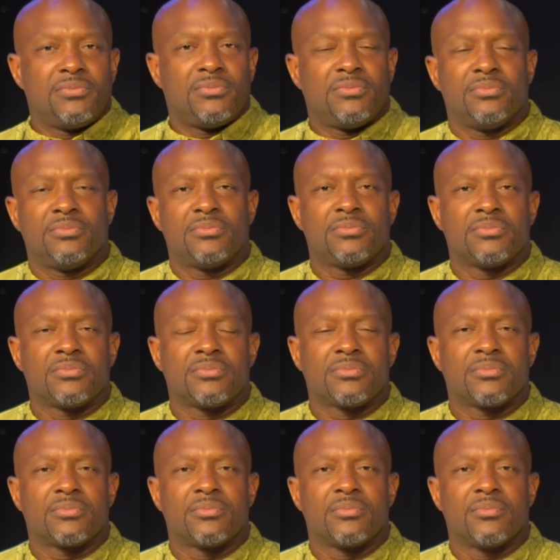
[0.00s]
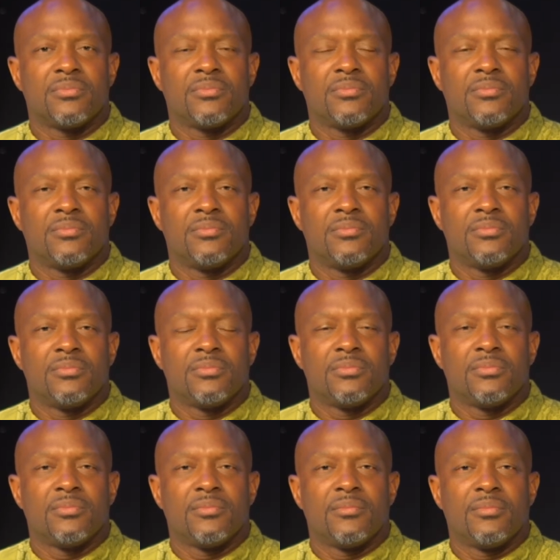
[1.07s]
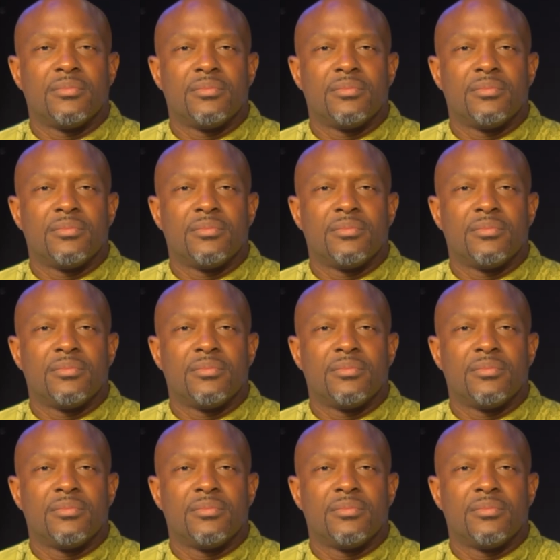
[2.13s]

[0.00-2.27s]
No one is speaking in this clip.